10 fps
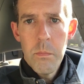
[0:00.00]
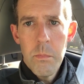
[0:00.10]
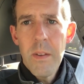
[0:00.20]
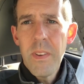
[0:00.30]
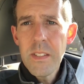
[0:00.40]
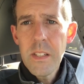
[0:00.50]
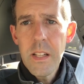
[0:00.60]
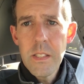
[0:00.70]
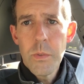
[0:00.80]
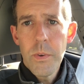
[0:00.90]
My advanced
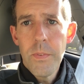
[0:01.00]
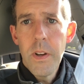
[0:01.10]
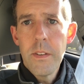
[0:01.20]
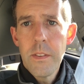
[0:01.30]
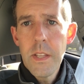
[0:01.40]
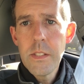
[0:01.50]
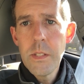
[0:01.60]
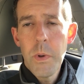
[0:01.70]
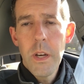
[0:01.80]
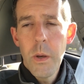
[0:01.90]
classes were fun. They
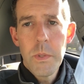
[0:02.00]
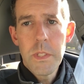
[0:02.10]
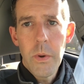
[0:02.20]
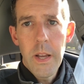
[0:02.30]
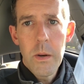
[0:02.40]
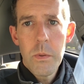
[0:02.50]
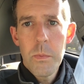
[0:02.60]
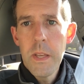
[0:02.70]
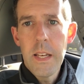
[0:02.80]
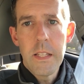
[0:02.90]
still want to know what's going on with
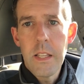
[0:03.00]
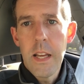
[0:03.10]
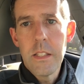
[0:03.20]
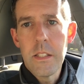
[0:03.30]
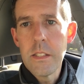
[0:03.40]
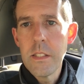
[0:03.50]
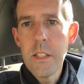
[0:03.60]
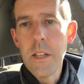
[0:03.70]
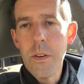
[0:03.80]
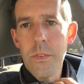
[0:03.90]
me, and I just,
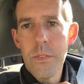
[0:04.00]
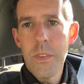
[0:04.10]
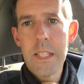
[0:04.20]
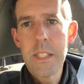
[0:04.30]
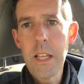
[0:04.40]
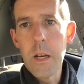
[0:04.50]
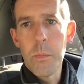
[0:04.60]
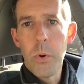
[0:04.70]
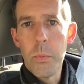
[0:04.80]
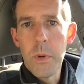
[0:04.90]
it's not
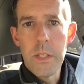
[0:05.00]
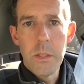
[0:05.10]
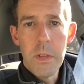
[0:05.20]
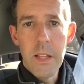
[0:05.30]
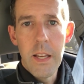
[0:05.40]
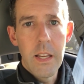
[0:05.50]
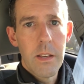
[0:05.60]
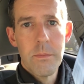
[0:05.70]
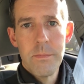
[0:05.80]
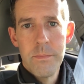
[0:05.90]
appropriate to be like,
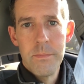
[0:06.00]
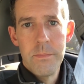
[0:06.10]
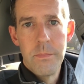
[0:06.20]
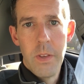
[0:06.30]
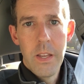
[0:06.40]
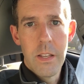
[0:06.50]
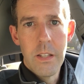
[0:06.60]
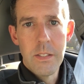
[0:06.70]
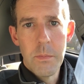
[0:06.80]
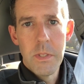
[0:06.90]
hey
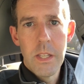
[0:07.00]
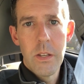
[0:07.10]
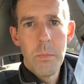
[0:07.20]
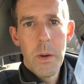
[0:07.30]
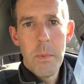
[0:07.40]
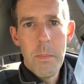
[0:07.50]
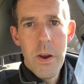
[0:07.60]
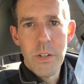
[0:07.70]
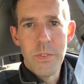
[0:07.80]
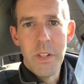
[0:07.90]
kids, let me tell you about my
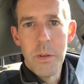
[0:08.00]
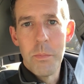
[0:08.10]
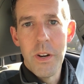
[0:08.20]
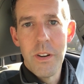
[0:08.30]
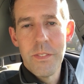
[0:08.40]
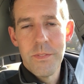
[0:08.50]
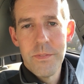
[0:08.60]
marriage falling apart.